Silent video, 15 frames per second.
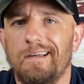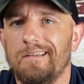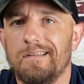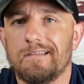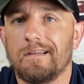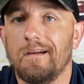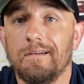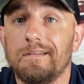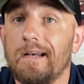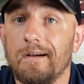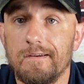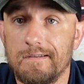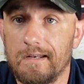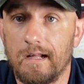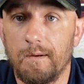this gun
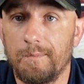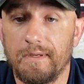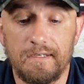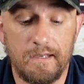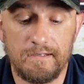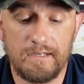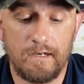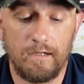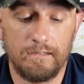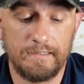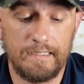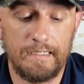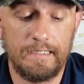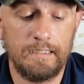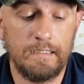tears it up. It does it all
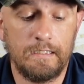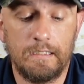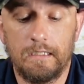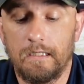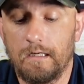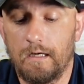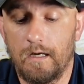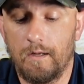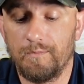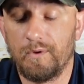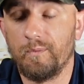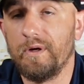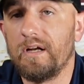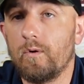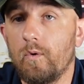day.
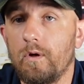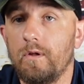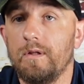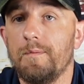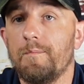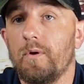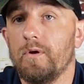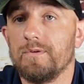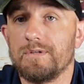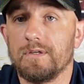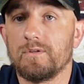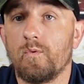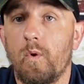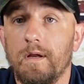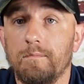The recoil impulse
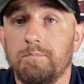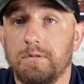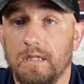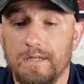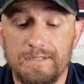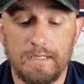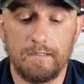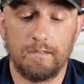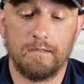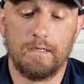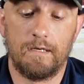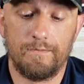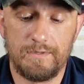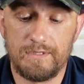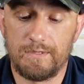is quite pleasant.
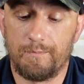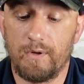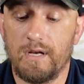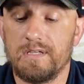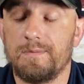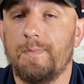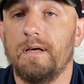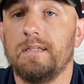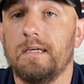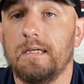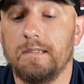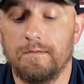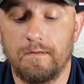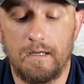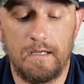I was surprised by
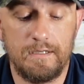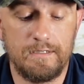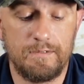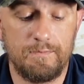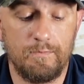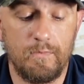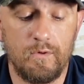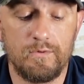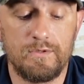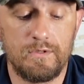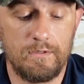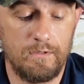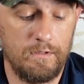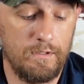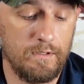that, as
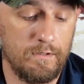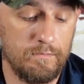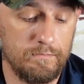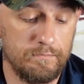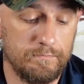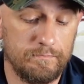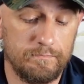most, you know,